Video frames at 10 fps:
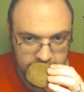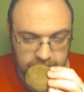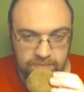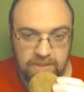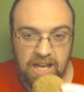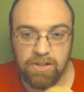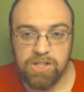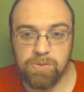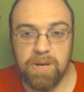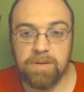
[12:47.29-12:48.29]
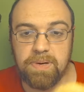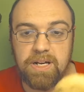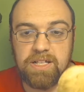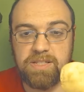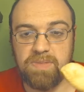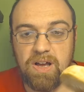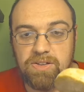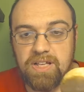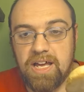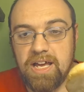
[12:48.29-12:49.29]
It looks weird, but it smells
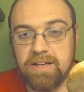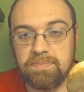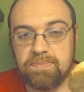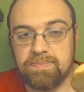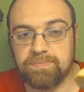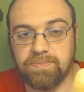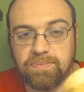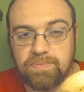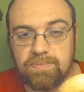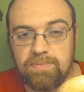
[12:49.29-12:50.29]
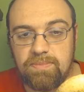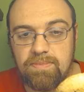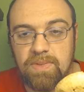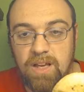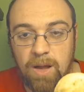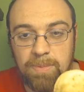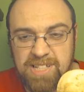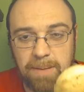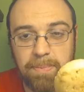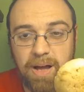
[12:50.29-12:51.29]
like... almost like
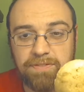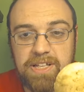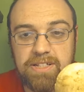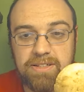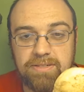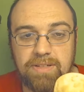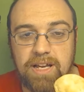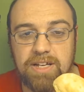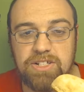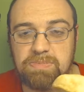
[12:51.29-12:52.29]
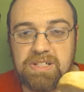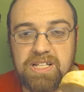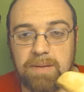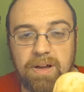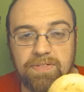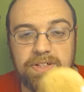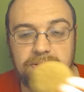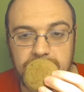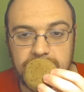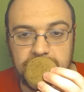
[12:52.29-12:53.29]
a muffin. Like, it just smells like a muffin.
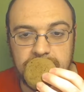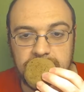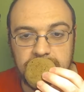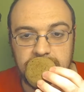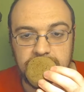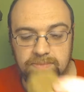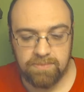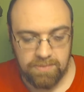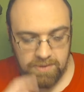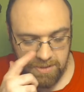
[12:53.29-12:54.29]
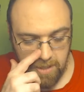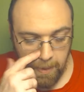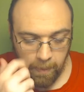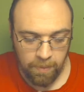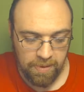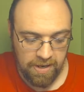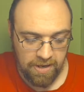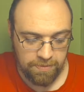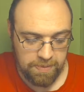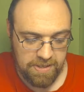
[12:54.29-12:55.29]
So, we'll break off
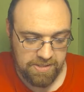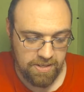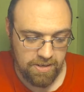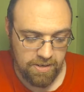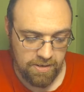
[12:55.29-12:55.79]
a piece here.